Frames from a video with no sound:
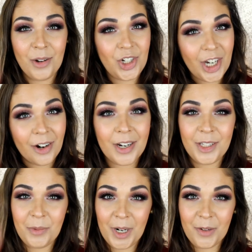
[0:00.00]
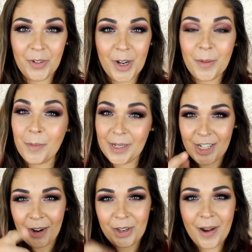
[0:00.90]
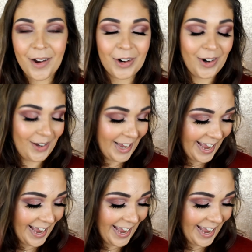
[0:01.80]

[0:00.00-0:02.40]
Sherry's one of them. I'm shouting you out, girl.